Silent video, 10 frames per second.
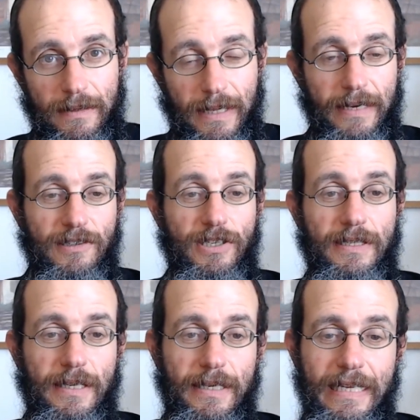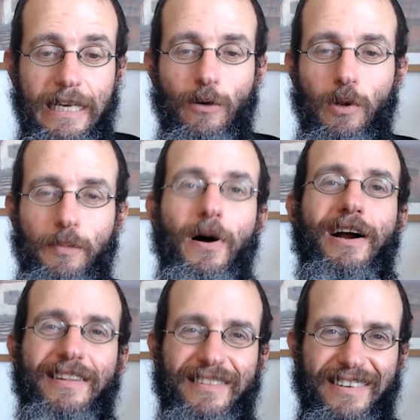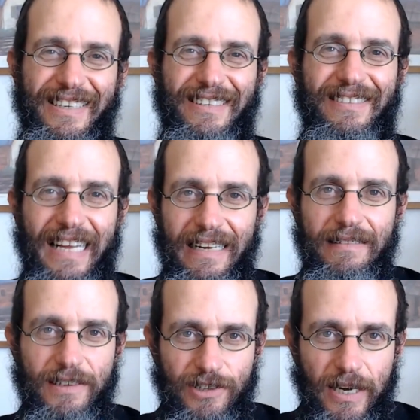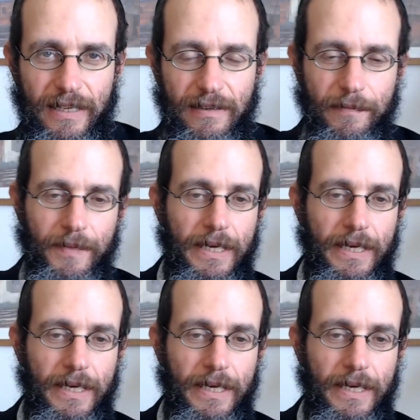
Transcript: That is, she's an equal partner in creating the child.